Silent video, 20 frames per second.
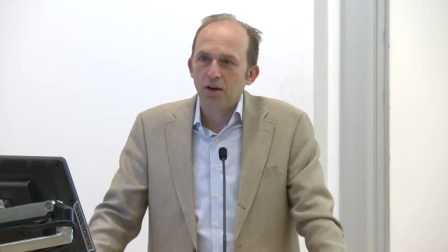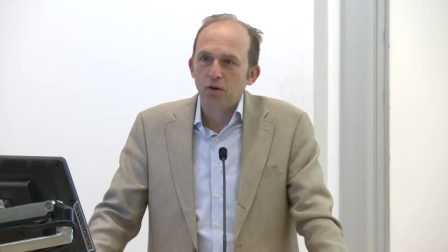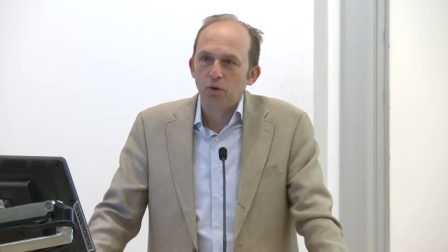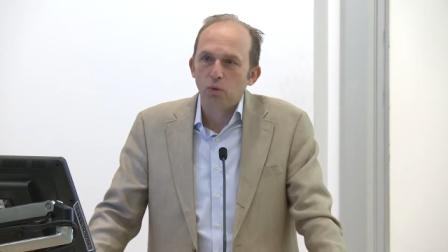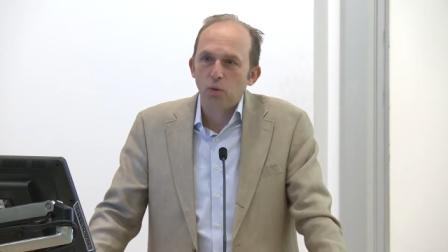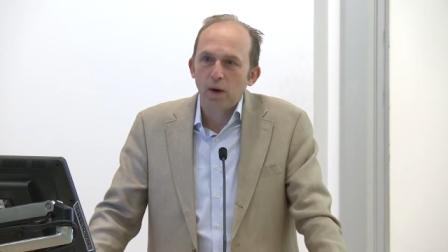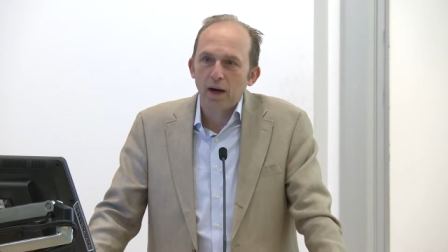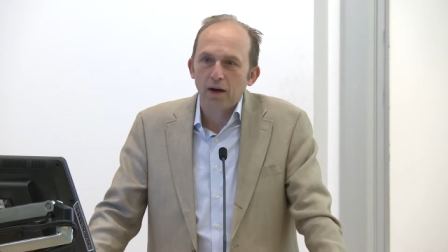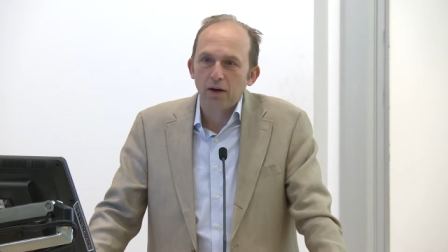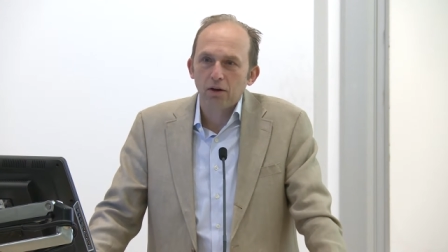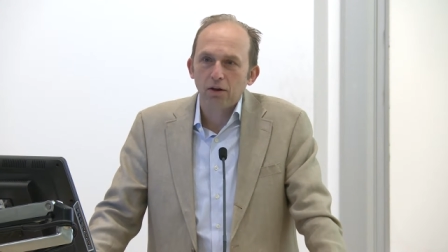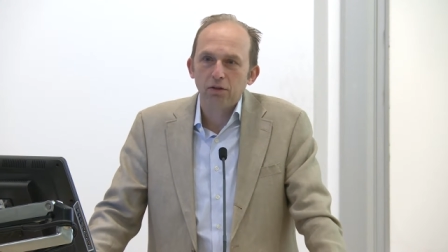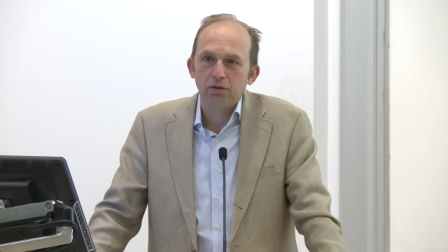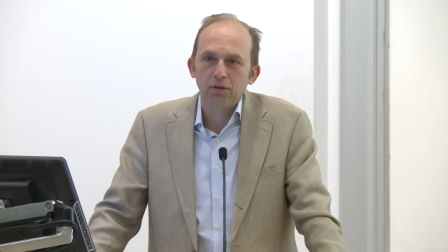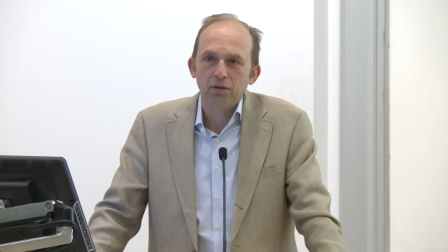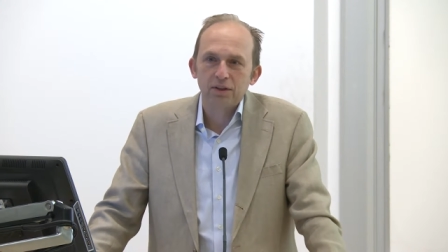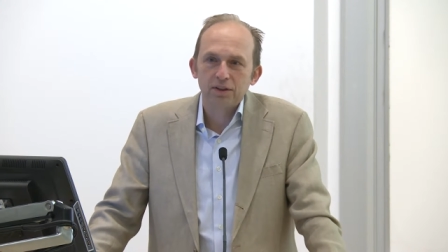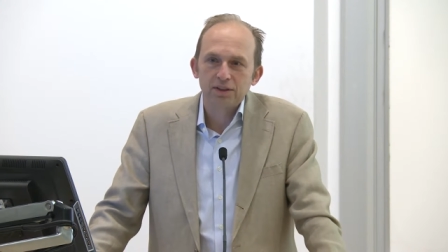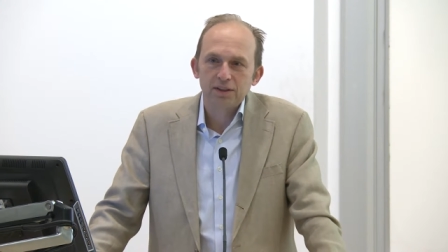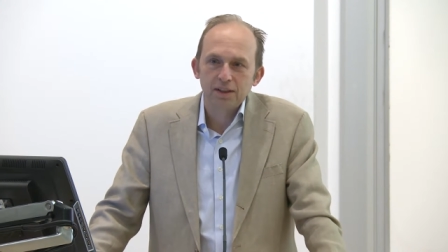well through
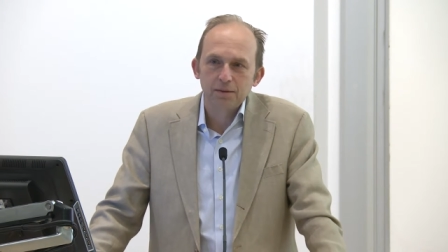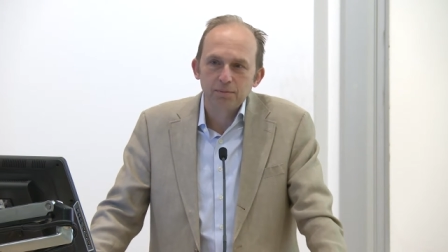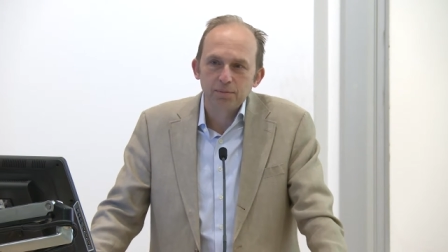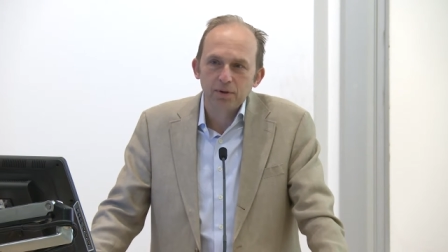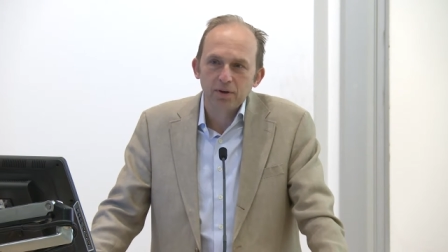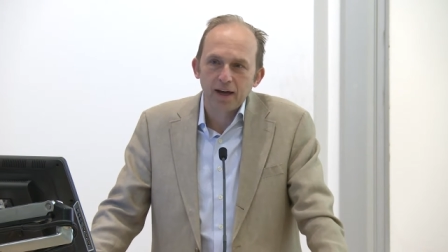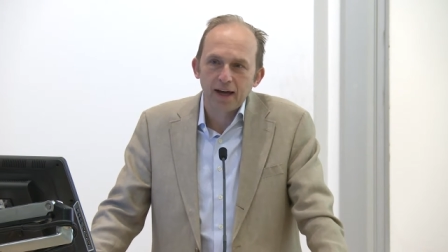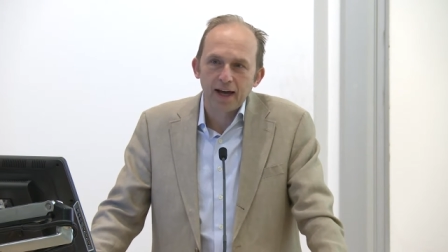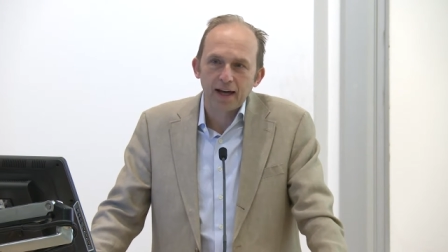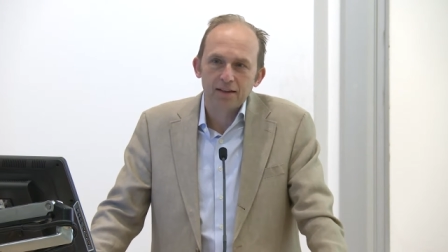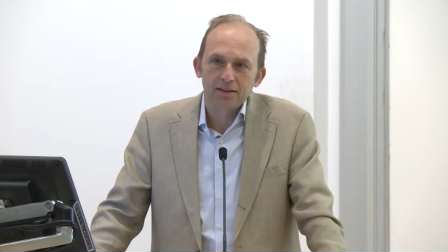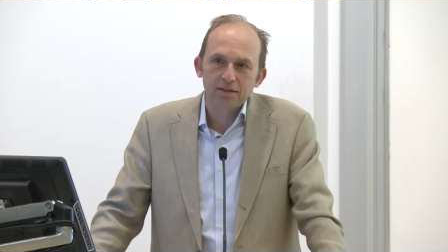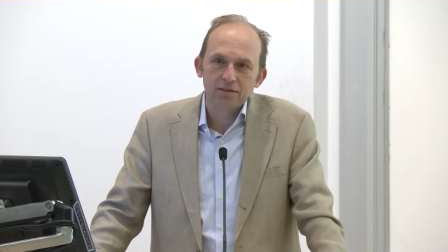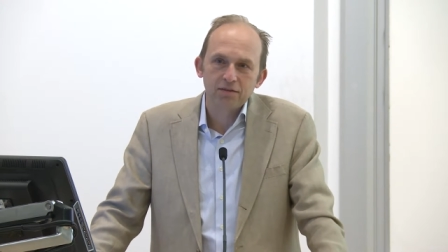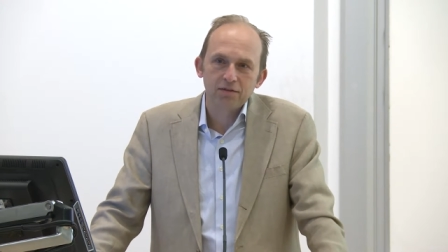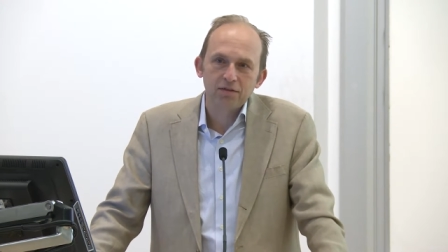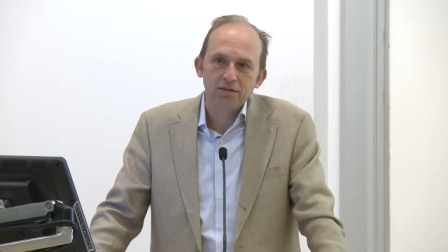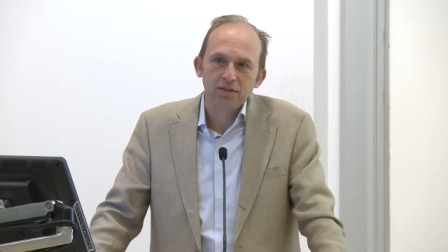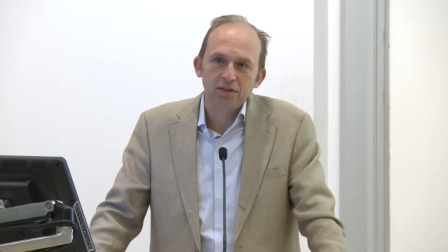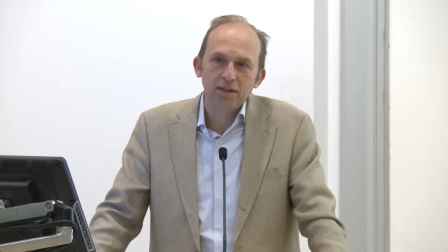the simple act of
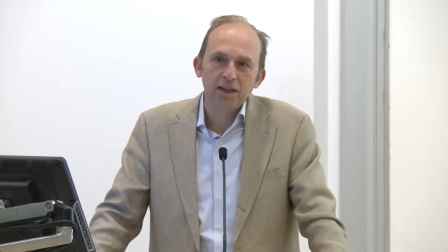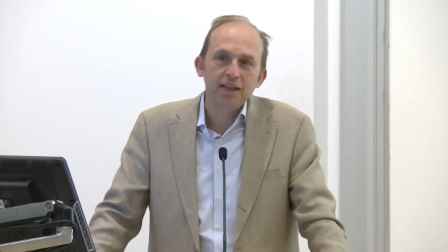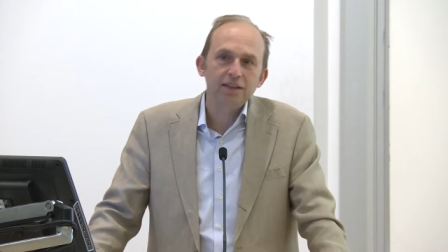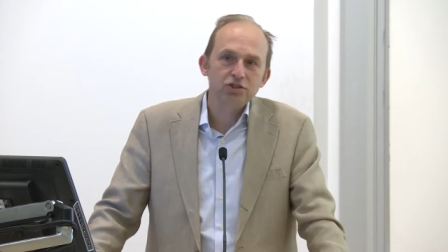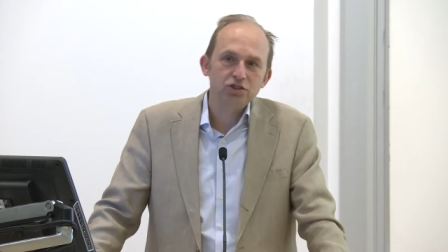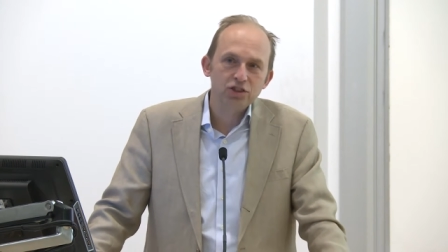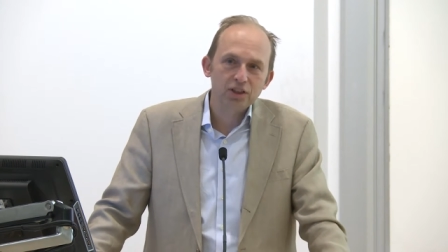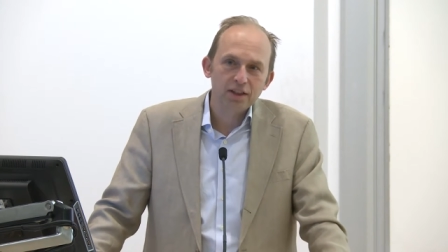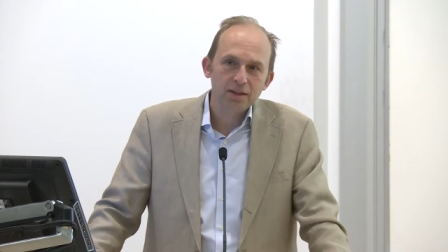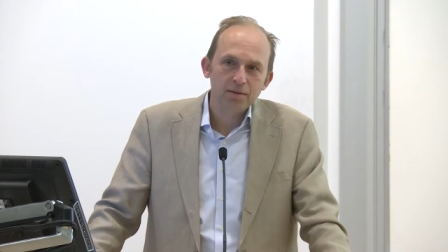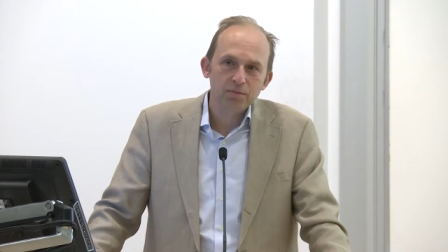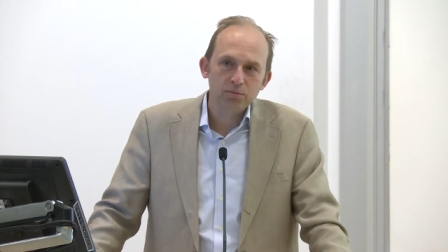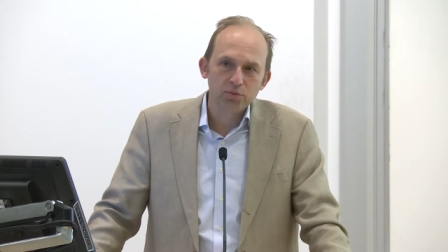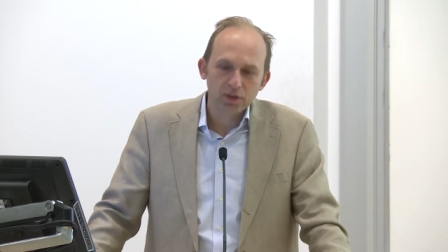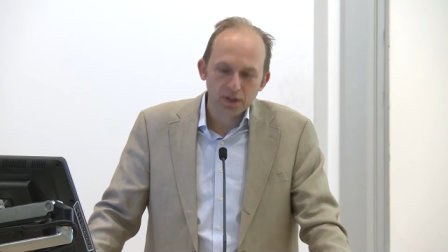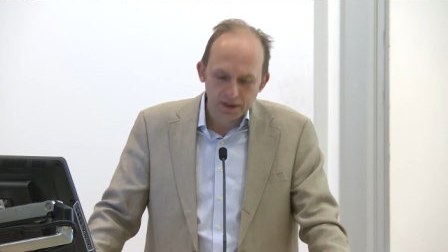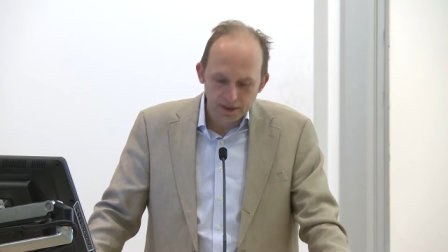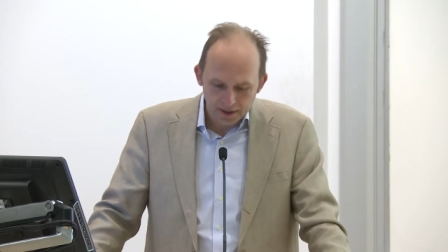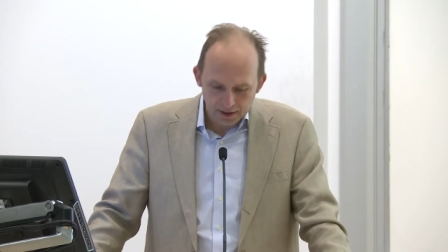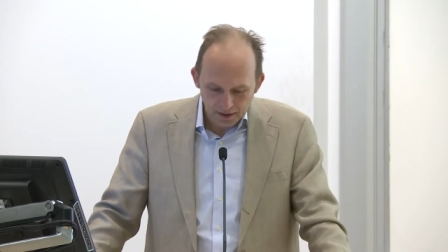teaching
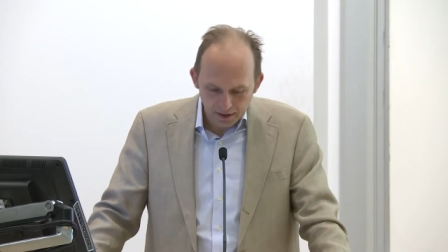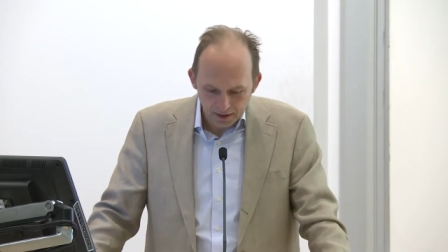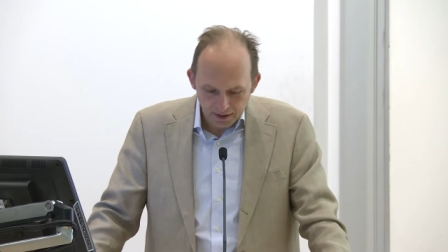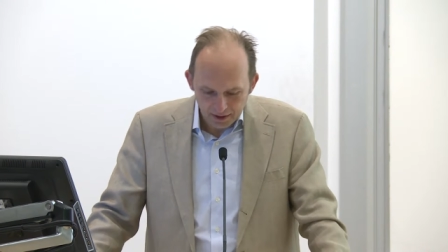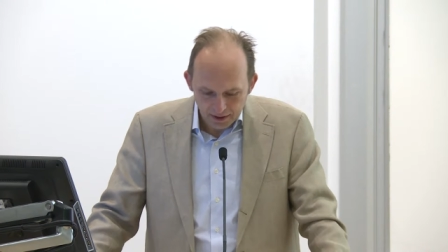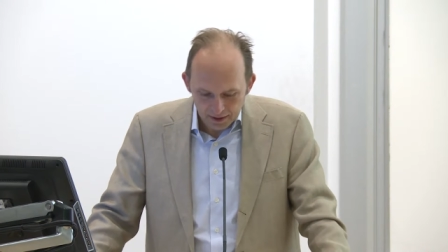brilliantly,